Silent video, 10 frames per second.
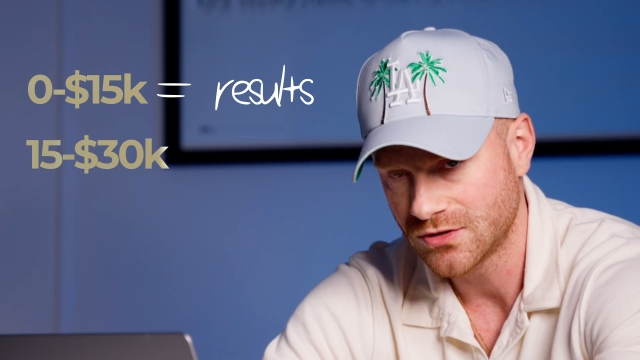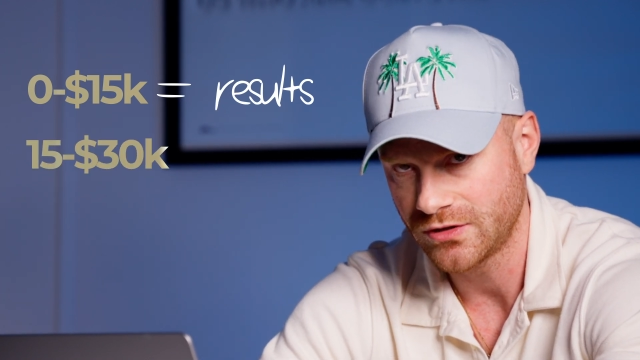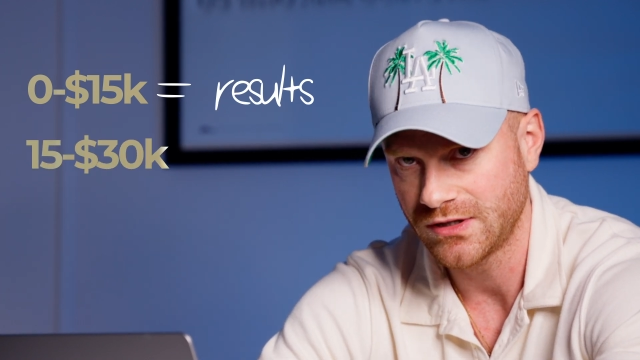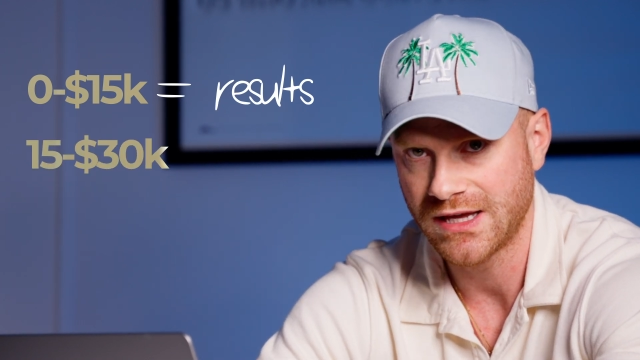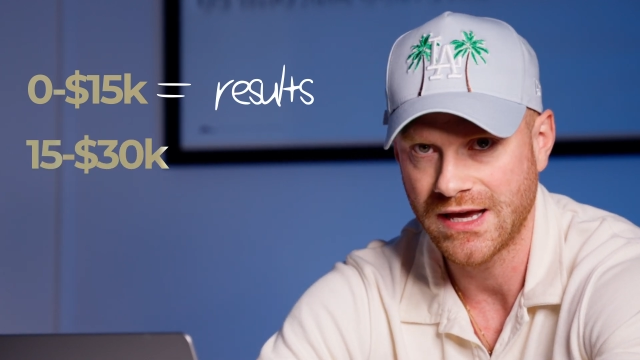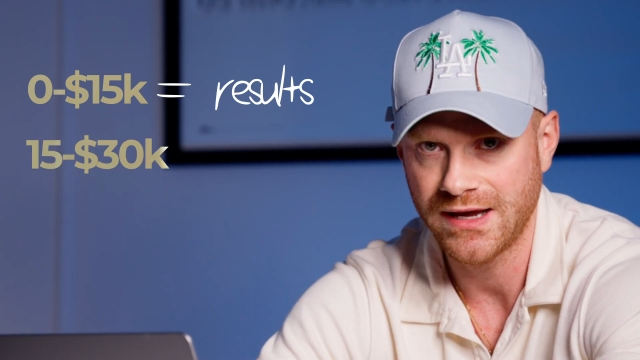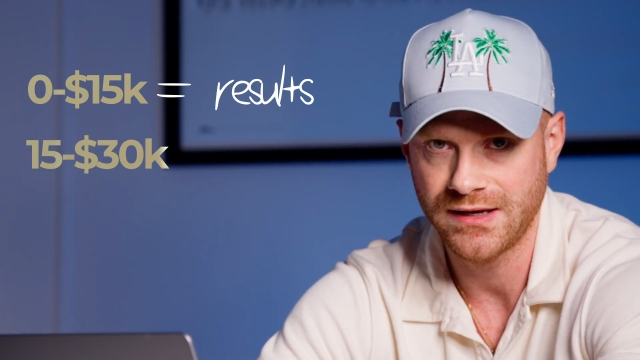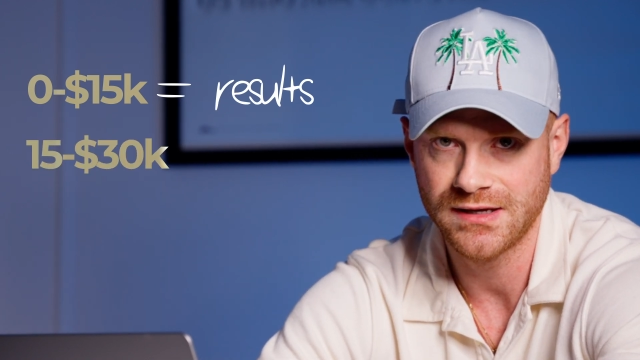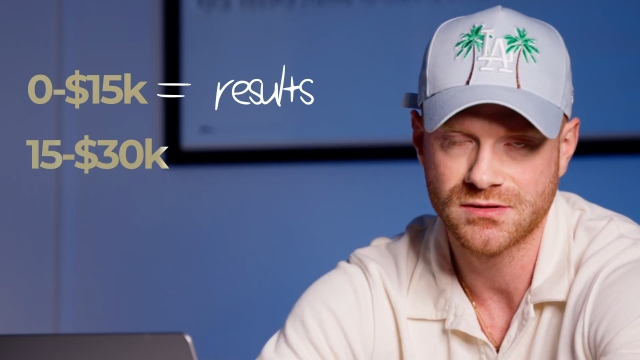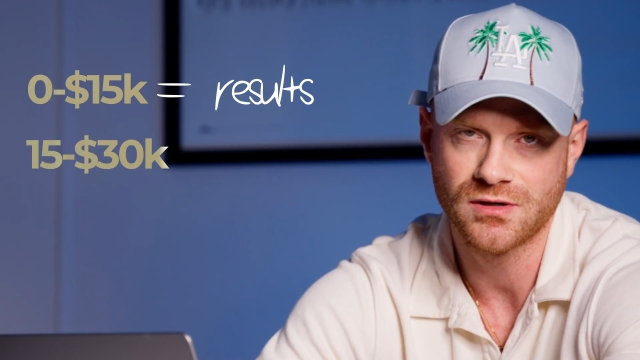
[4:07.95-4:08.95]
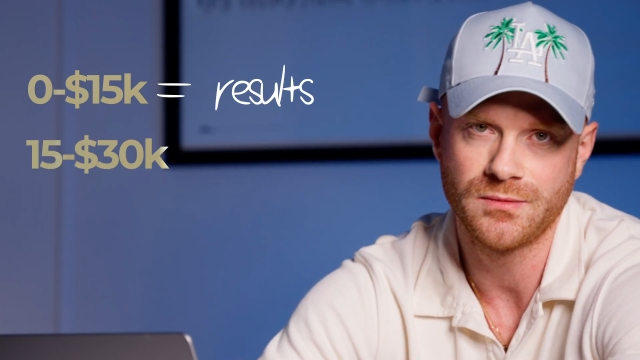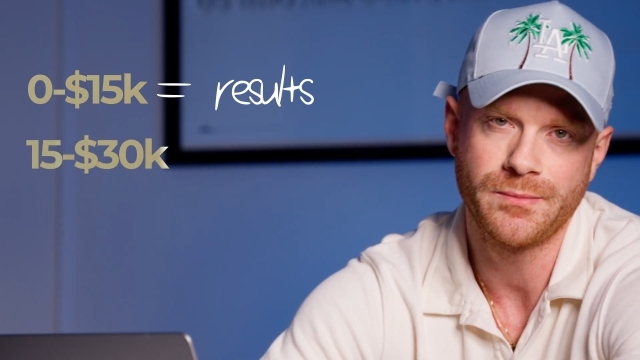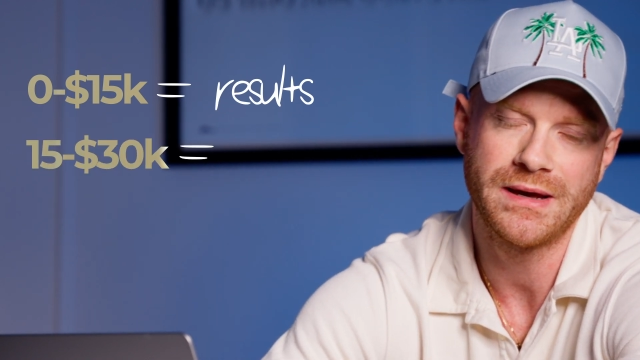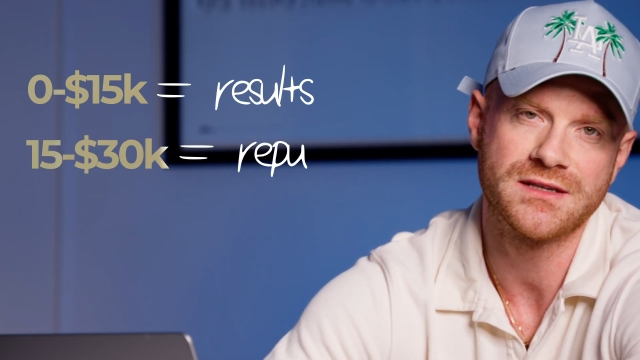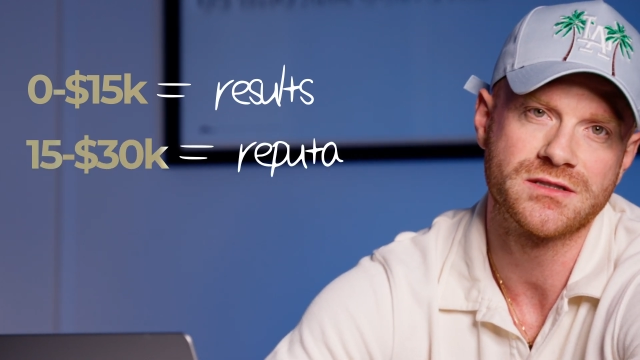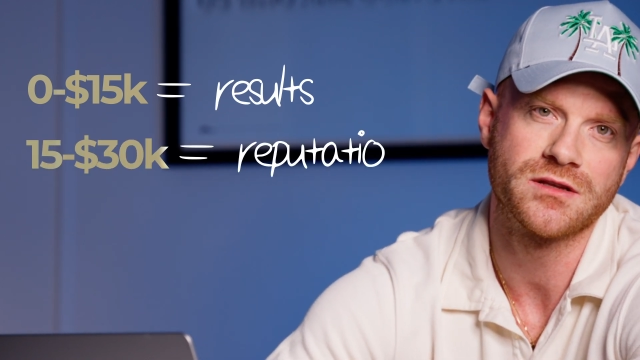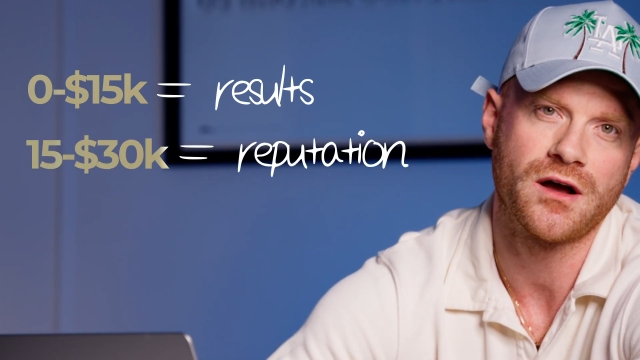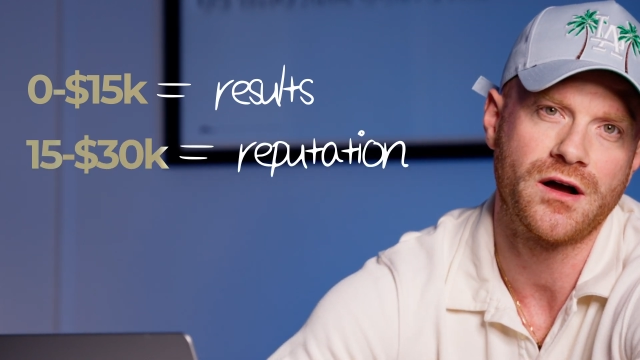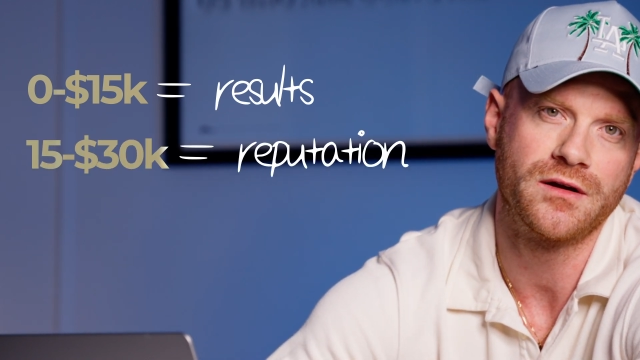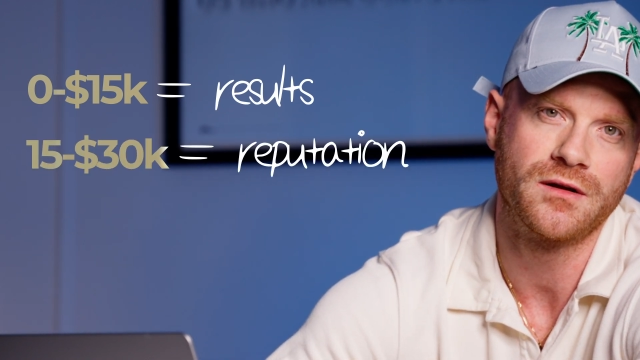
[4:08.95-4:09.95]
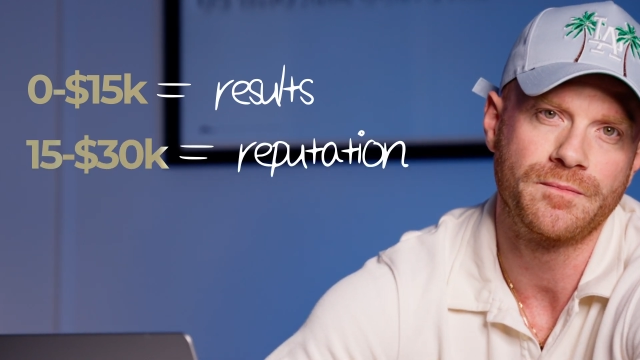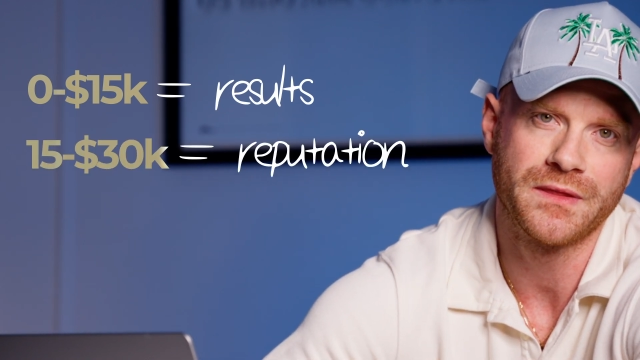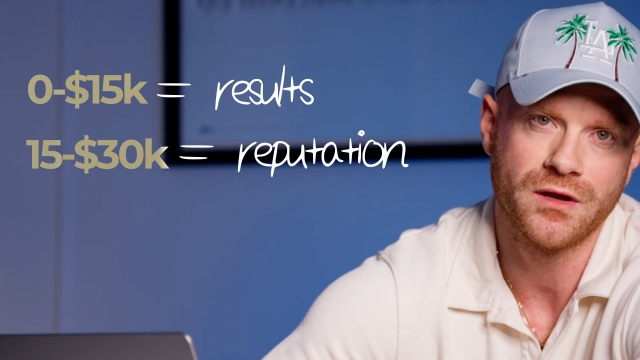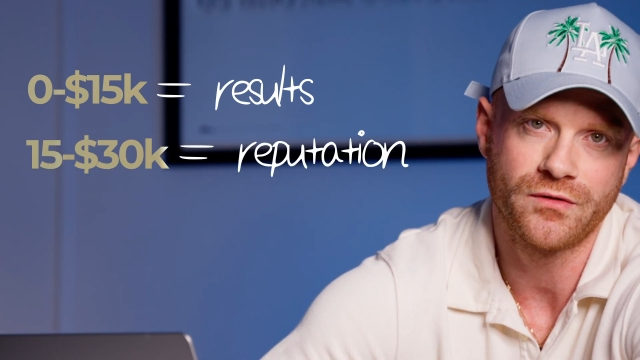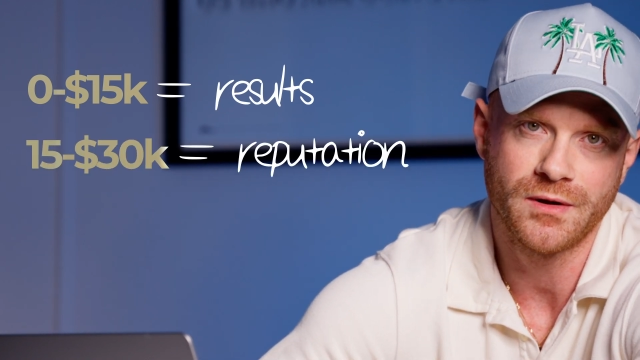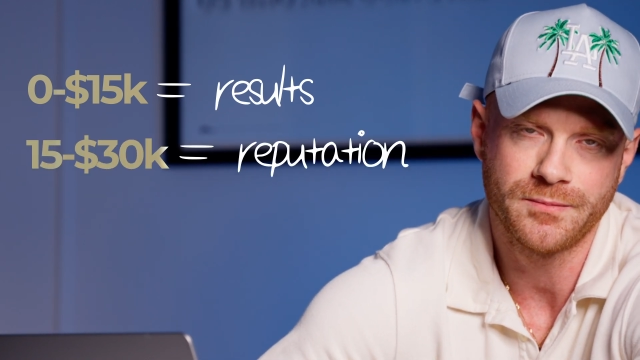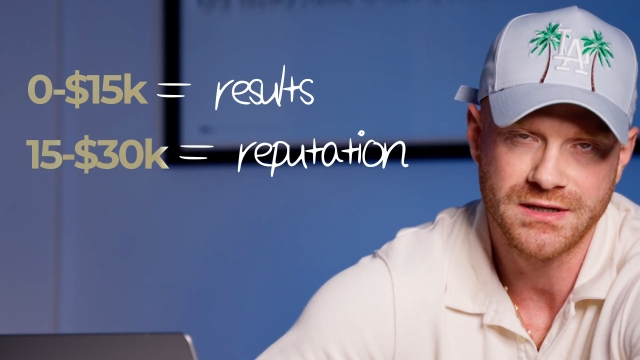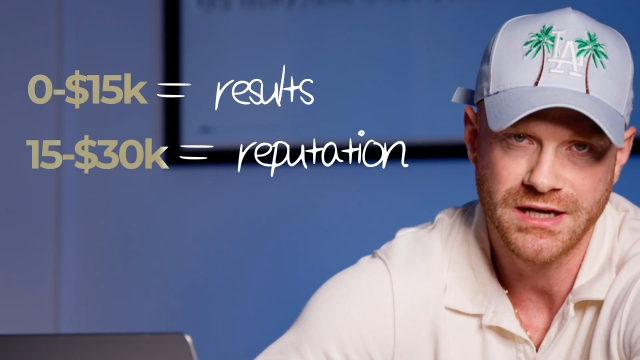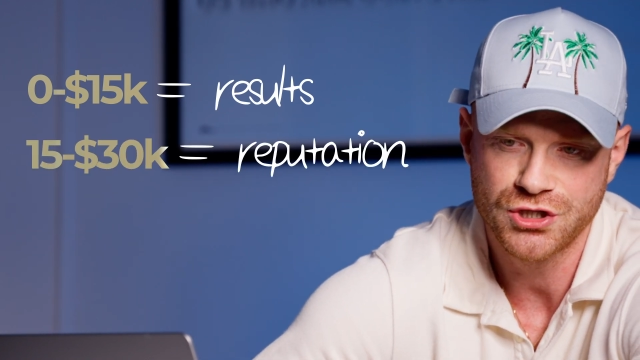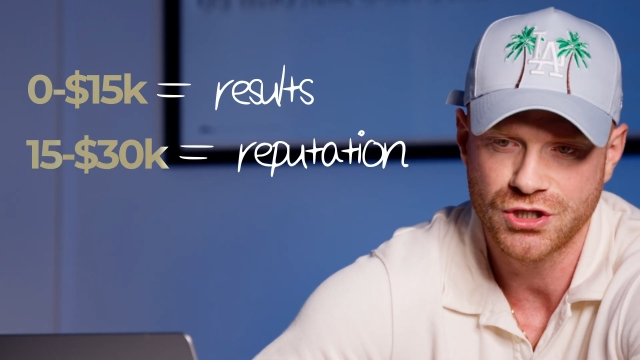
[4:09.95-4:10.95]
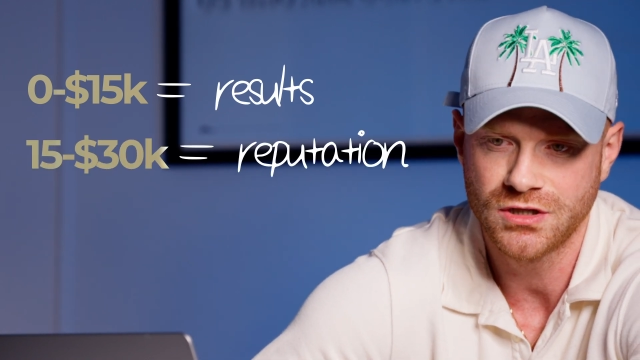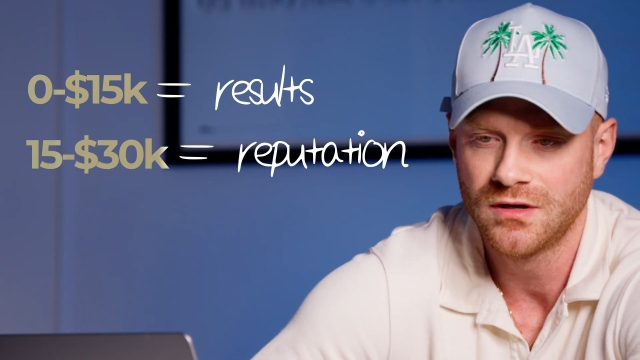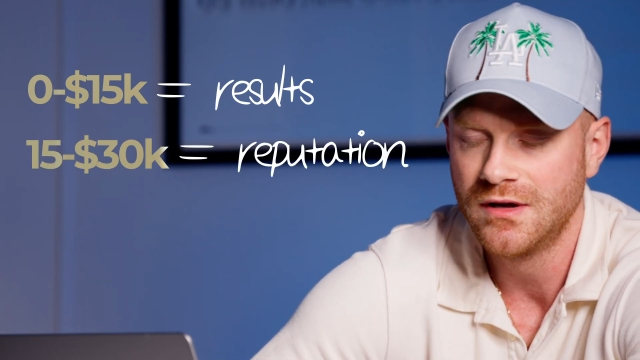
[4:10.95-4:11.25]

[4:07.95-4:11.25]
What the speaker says: 30K is gonna be based upon your reputation.